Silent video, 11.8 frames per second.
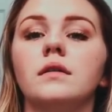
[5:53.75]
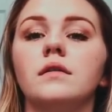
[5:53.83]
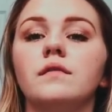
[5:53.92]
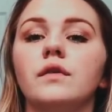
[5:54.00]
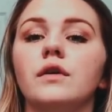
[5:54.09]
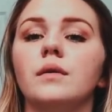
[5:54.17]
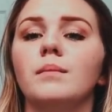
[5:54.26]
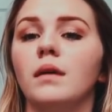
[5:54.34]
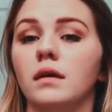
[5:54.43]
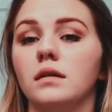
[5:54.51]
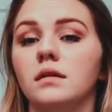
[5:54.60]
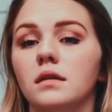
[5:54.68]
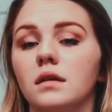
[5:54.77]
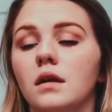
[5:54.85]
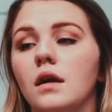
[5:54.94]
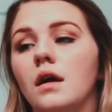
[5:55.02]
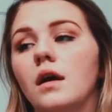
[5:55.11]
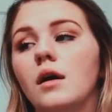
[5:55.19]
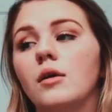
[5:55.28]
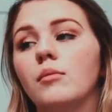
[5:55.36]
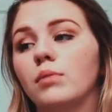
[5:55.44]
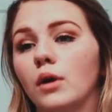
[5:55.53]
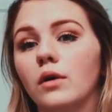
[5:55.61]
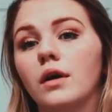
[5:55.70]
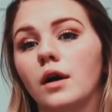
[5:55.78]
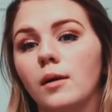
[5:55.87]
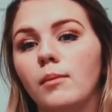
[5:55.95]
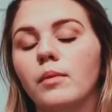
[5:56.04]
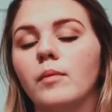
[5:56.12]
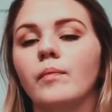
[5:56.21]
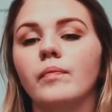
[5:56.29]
for a month broke up.